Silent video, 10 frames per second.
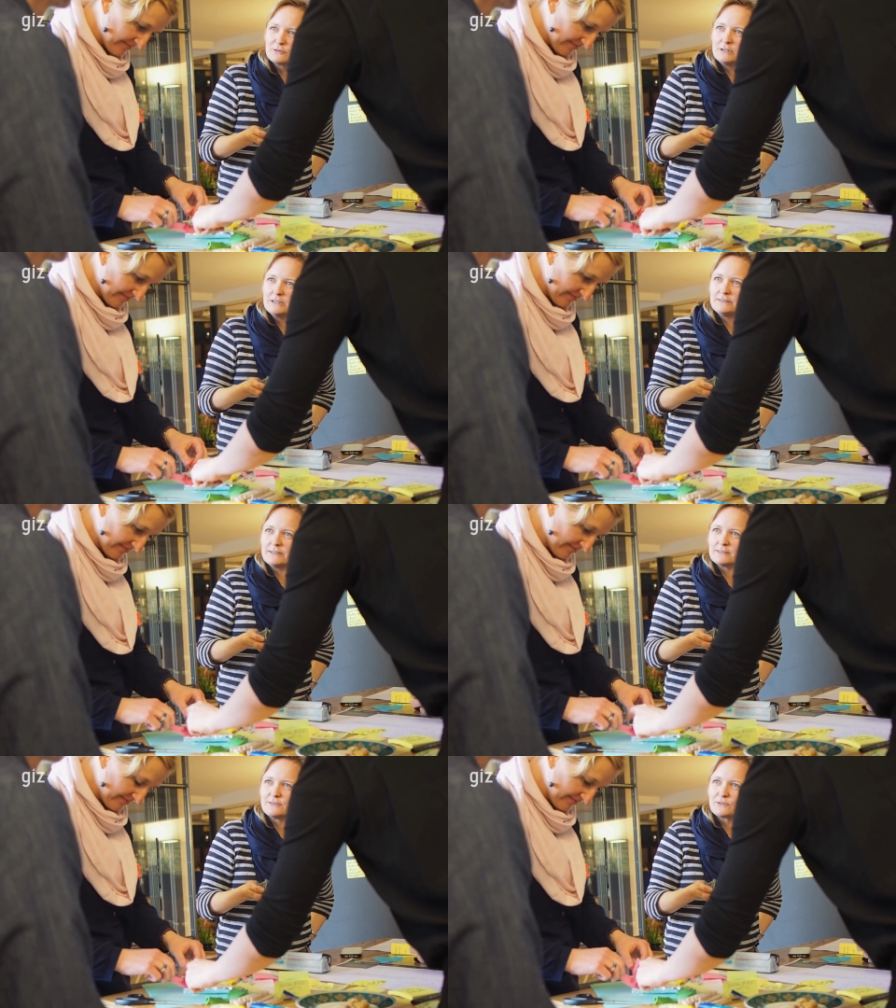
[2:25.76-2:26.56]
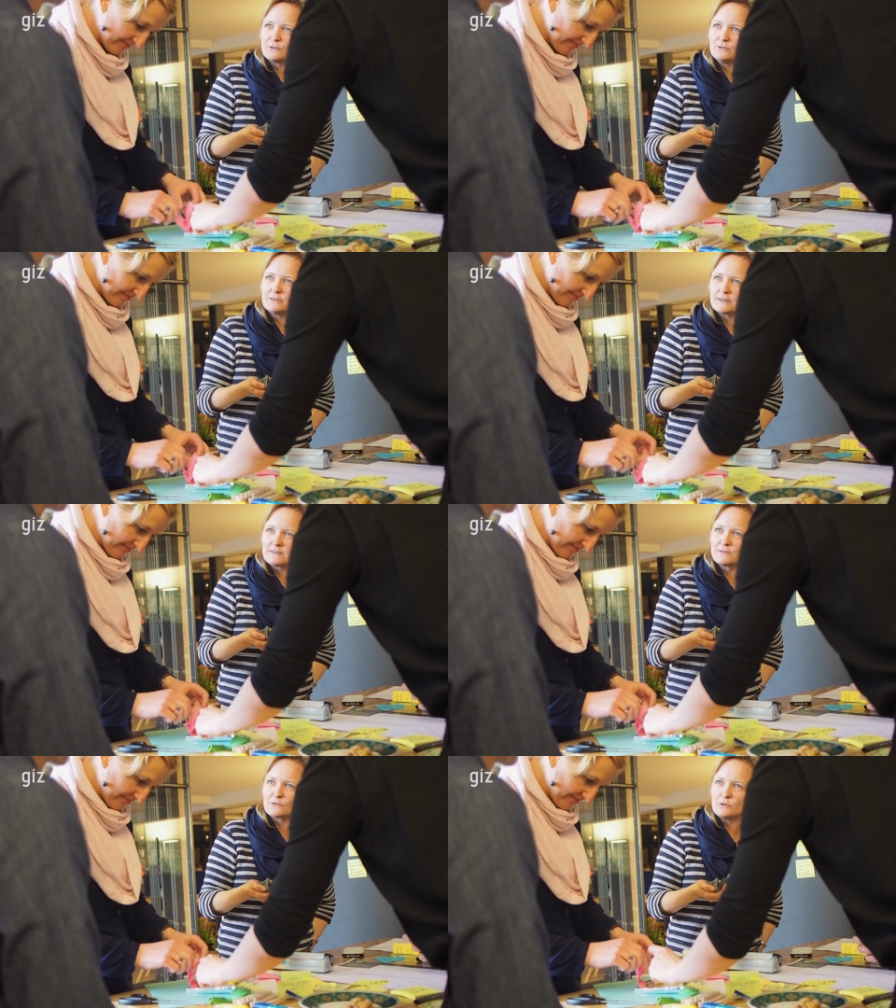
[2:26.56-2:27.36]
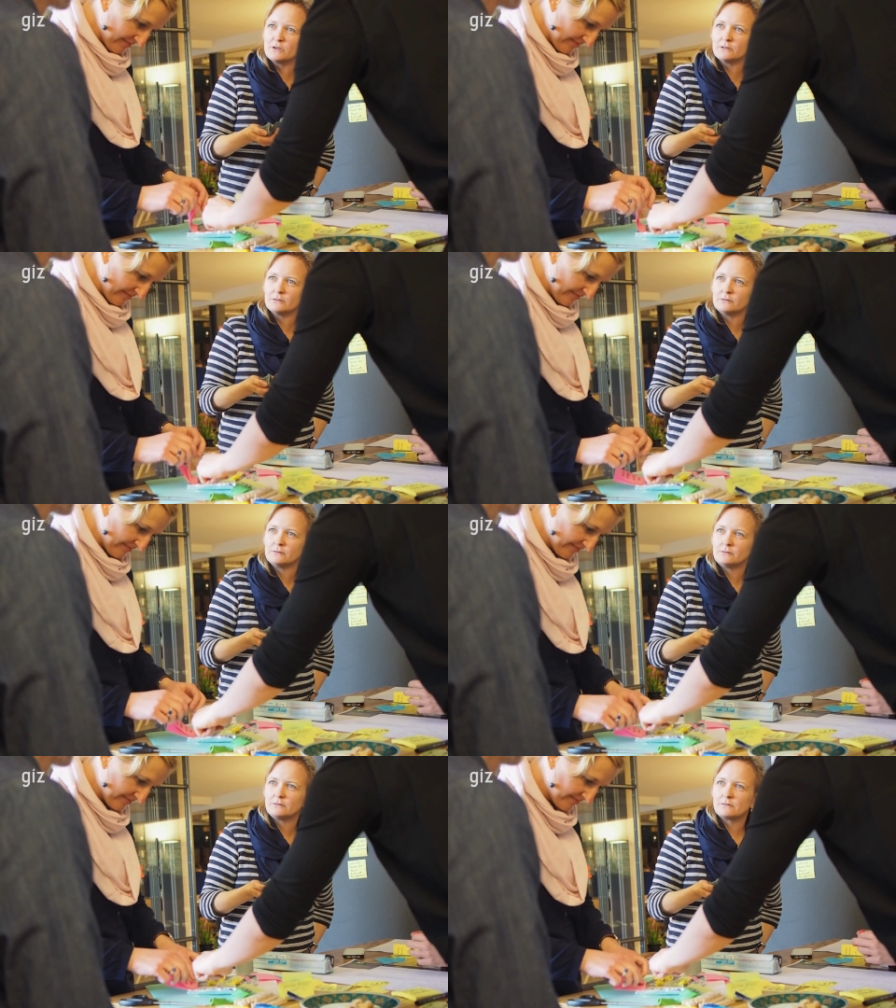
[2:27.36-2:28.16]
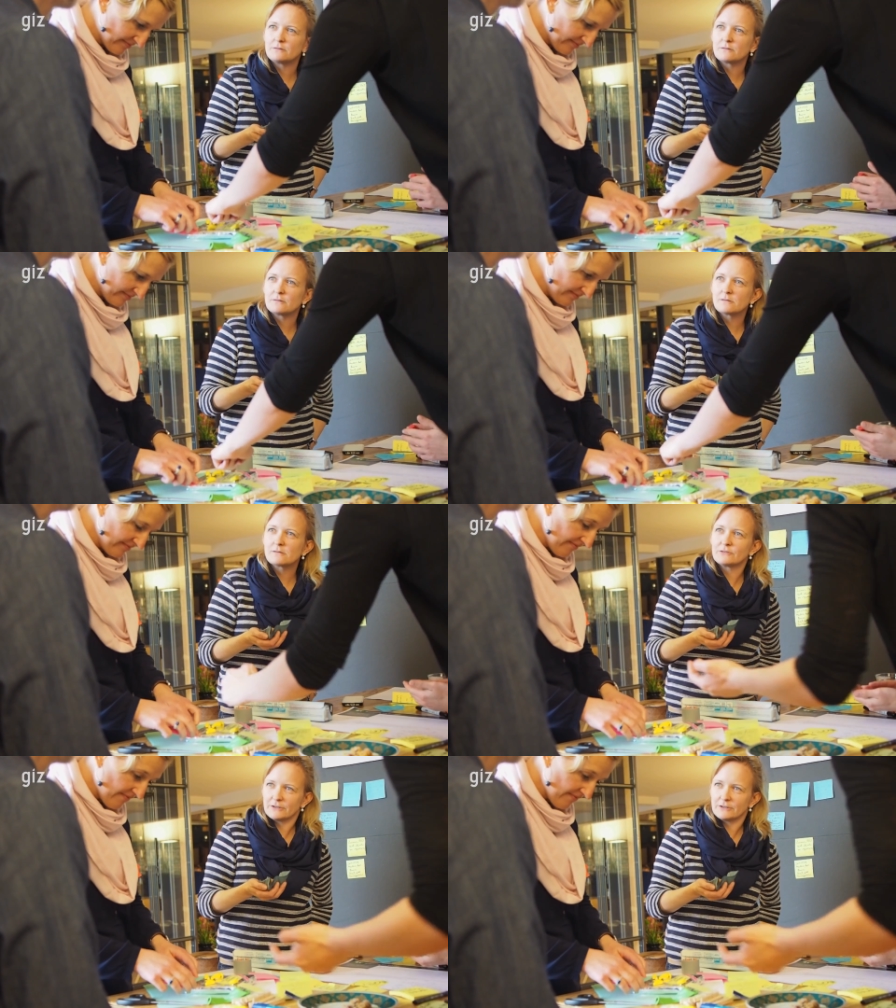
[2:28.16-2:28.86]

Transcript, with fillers: concrete. So getting a complexity and making it